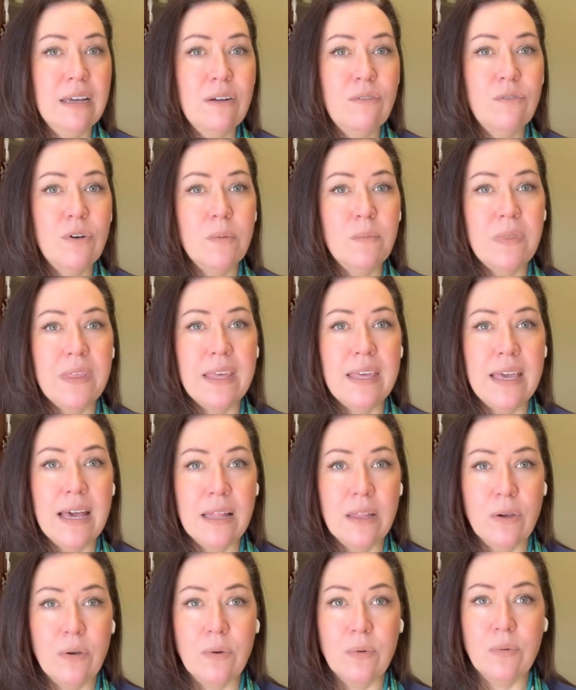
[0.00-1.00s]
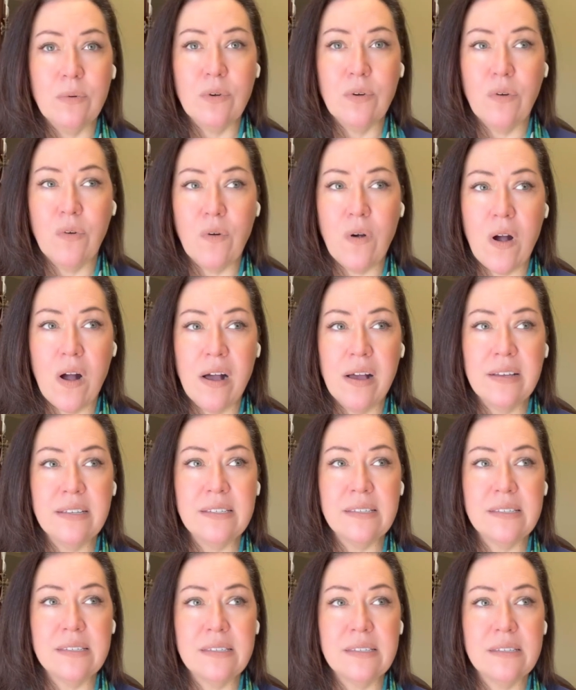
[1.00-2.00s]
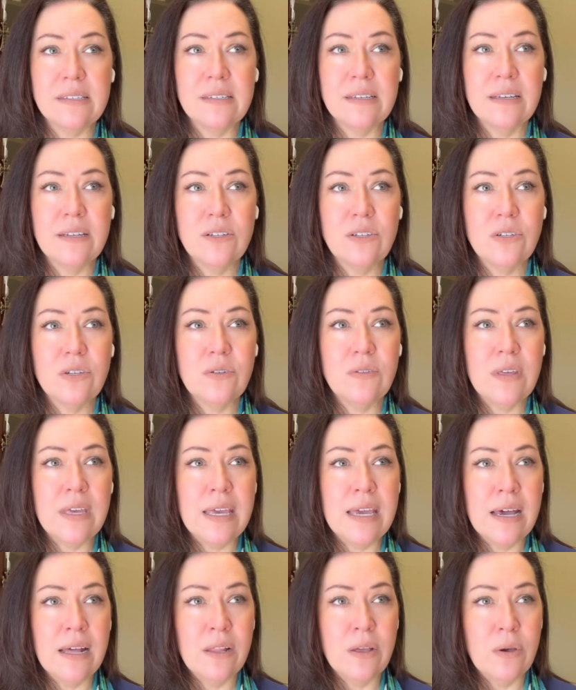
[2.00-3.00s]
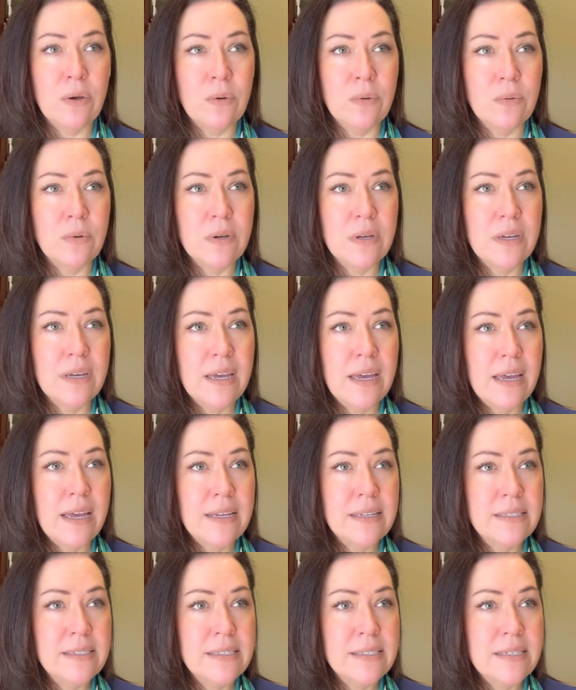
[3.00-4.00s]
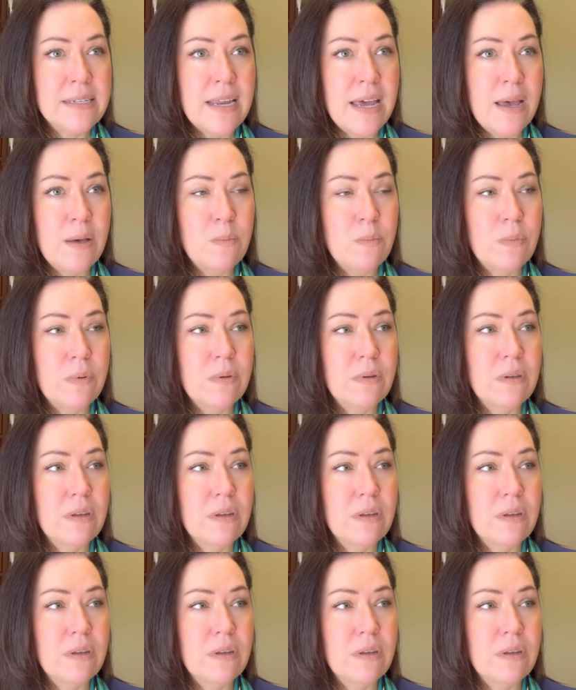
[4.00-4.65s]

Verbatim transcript: from the yellow cross to the yellow step